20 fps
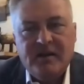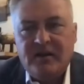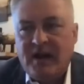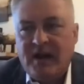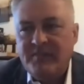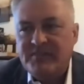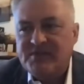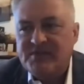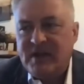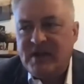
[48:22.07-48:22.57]

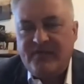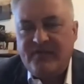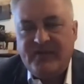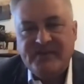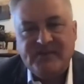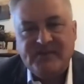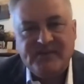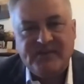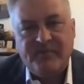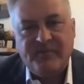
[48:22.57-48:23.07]
I'm saying
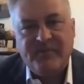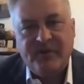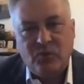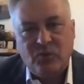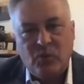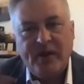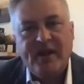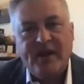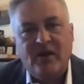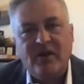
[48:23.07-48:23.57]
this is something
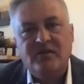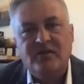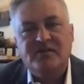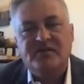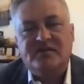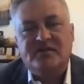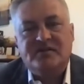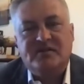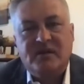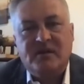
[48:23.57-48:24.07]
we all
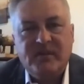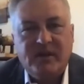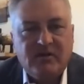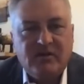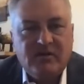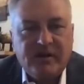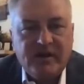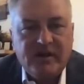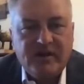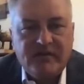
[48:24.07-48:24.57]

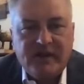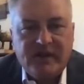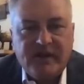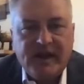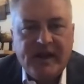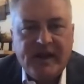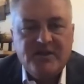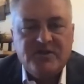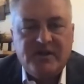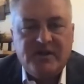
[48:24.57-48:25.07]
systemically have
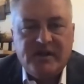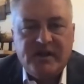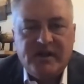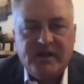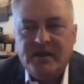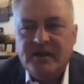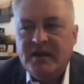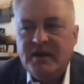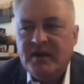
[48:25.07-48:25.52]
engaged in.